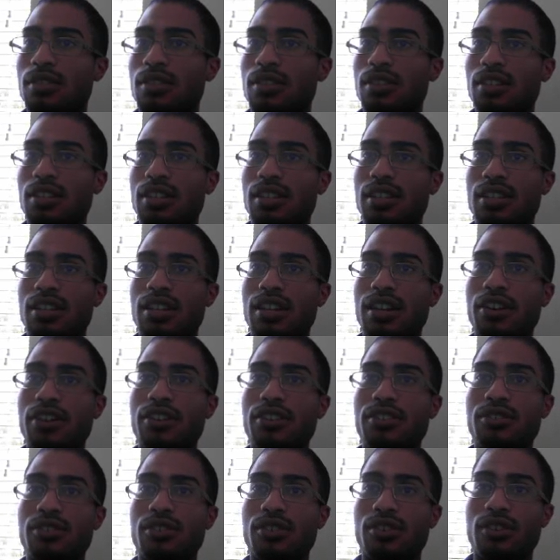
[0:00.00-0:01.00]
The
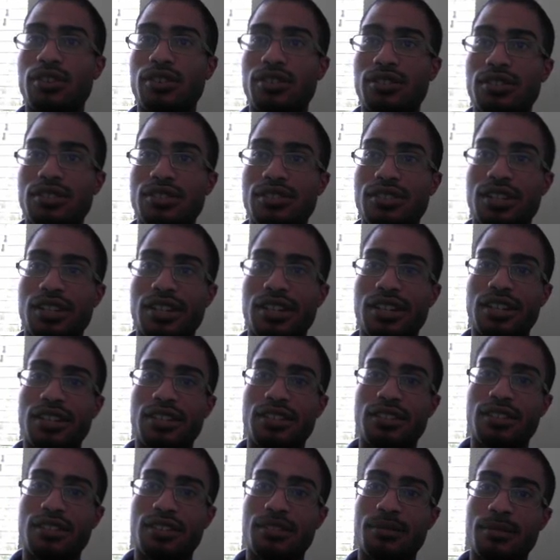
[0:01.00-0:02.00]
character art
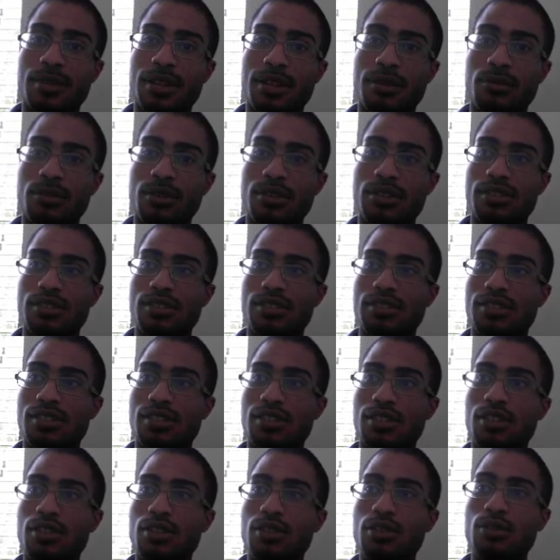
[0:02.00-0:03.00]
design, that was
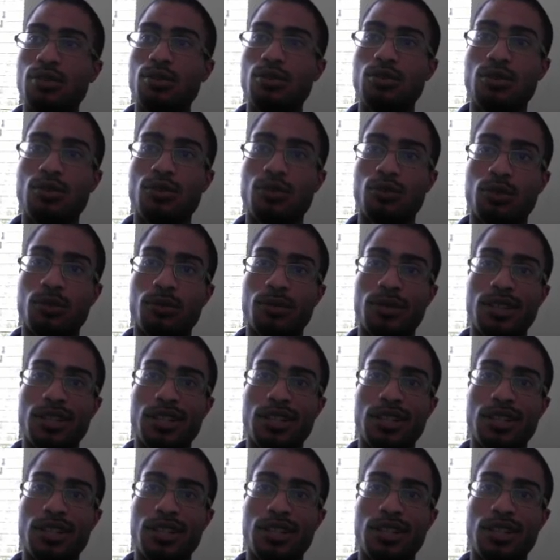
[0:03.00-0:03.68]
huge for me.